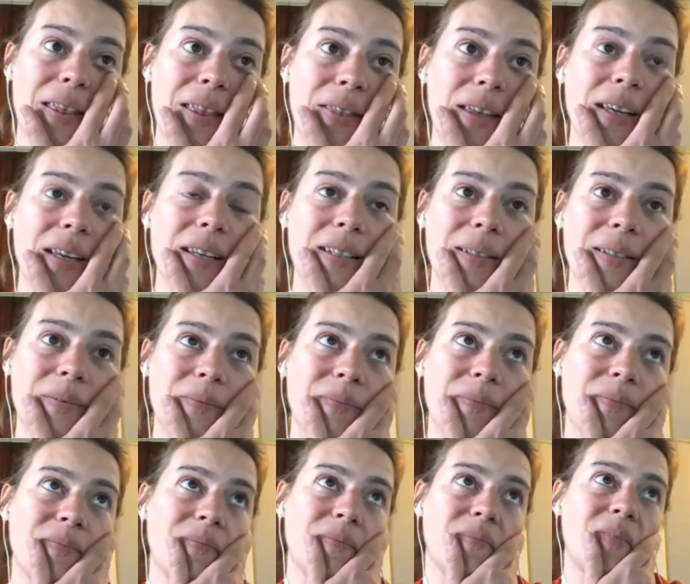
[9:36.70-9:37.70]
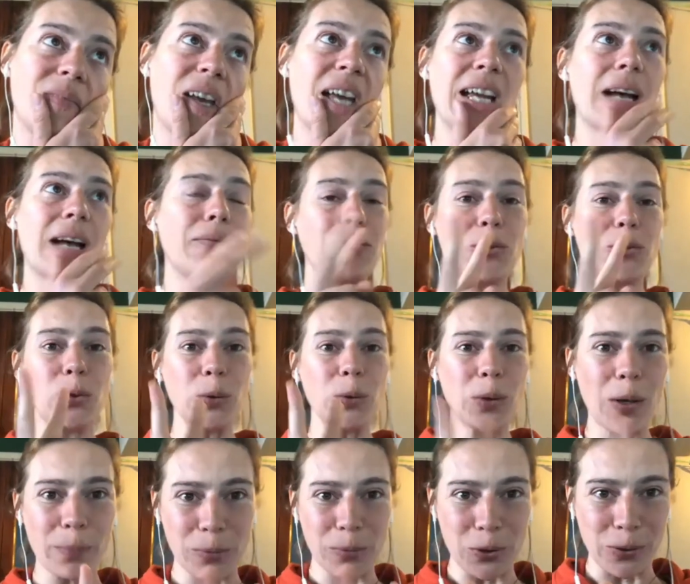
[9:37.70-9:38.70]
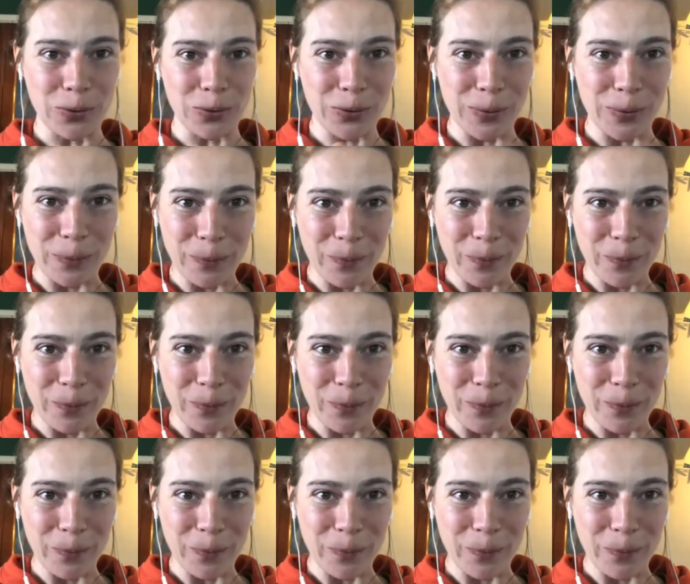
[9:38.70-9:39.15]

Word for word: think I have two options.